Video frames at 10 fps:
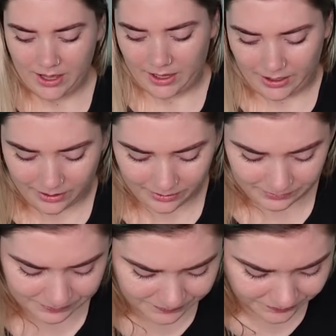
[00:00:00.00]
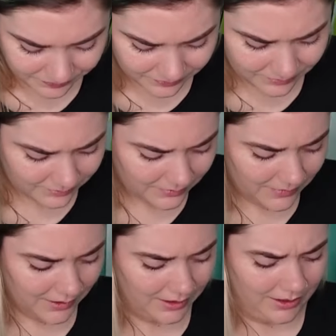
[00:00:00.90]
And
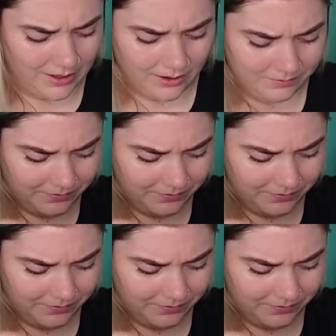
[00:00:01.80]
yeah,